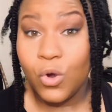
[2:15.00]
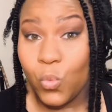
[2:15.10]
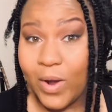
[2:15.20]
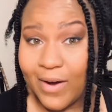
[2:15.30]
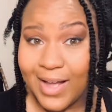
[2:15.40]

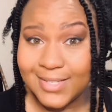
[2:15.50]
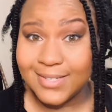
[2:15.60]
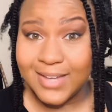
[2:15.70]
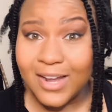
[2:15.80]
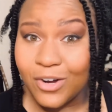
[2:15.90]
whereas
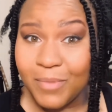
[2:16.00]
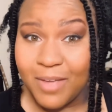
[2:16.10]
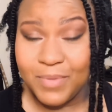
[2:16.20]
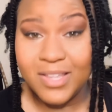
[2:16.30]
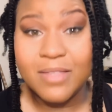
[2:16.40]
a tenor
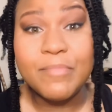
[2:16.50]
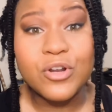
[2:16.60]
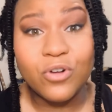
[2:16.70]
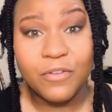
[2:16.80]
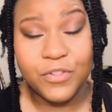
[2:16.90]
might be in the
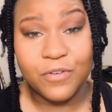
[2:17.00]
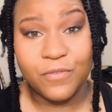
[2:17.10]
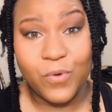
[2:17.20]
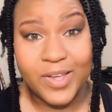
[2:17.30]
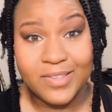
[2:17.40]
middle of their
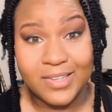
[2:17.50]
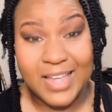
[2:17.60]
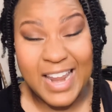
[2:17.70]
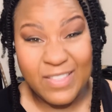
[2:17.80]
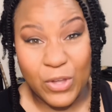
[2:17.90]
voice
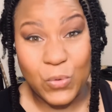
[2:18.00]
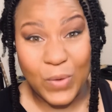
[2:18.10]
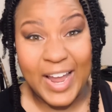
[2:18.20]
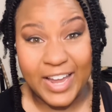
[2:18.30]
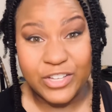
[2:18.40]
in their
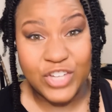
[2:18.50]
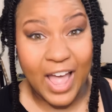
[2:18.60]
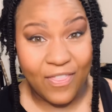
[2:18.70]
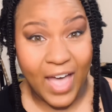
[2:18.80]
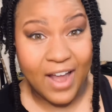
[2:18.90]
range
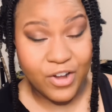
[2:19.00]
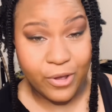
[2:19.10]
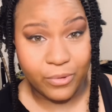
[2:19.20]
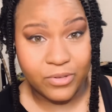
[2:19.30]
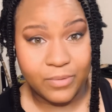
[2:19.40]
at that
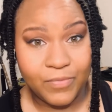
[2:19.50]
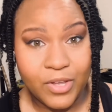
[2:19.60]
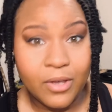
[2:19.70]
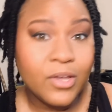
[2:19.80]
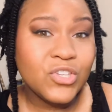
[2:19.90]
note.
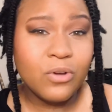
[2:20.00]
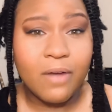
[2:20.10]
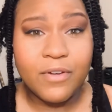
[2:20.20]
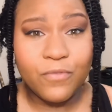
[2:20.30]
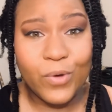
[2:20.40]
So
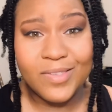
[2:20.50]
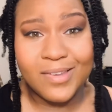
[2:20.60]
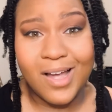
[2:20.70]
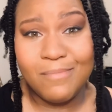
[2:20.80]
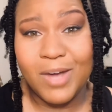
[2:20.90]
every voice
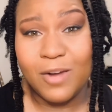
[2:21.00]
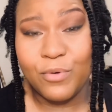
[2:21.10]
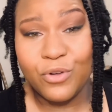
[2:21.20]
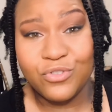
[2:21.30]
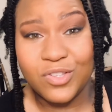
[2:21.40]
type might
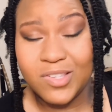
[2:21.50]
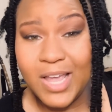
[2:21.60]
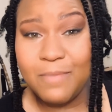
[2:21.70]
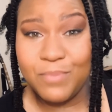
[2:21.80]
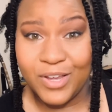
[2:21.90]
approach the
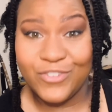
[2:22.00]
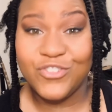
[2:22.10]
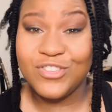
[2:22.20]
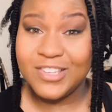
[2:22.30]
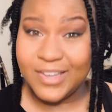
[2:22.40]
same
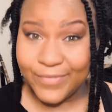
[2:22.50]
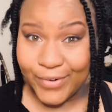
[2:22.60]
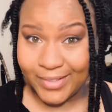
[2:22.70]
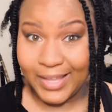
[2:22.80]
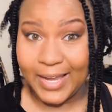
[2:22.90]
pitch
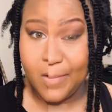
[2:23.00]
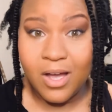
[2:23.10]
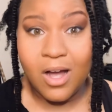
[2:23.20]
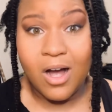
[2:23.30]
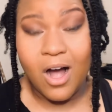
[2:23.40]
differently.
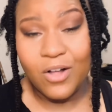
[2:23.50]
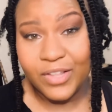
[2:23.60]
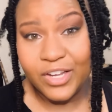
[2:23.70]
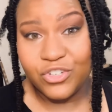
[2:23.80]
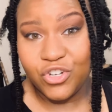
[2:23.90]
I'll
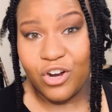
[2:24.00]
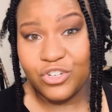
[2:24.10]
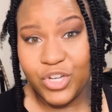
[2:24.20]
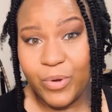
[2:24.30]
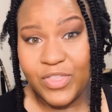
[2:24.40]
link a
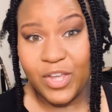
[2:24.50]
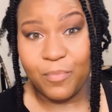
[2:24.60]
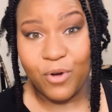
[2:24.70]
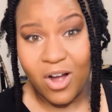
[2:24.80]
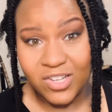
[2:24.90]
chart showing the
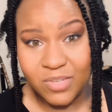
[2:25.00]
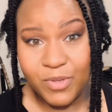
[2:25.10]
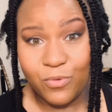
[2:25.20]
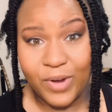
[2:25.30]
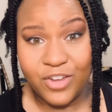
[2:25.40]

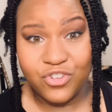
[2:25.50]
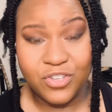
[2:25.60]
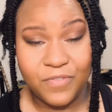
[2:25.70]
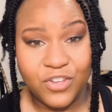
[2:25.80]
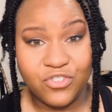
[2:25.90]
approximate
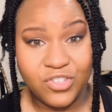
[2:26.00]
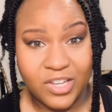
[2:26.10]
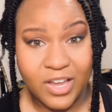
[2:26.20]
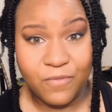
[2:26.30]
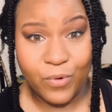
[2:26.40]
ranges of each
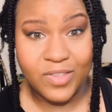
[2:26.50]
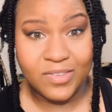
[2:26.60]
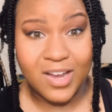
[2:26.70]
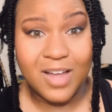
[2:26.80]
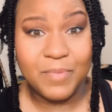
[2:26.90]
singing
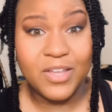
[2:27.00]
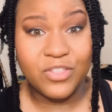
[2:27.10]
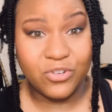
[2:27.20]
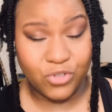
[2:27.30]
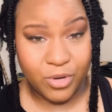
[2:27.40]
voice type
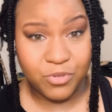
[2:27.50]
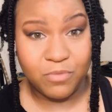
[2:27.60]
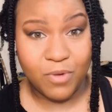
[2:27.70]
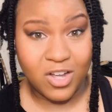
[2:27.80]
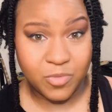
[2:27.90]
in the
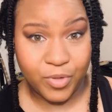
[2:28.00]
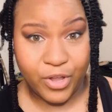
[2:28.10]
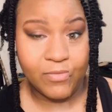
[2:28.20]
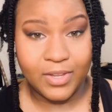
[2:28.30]
description box below.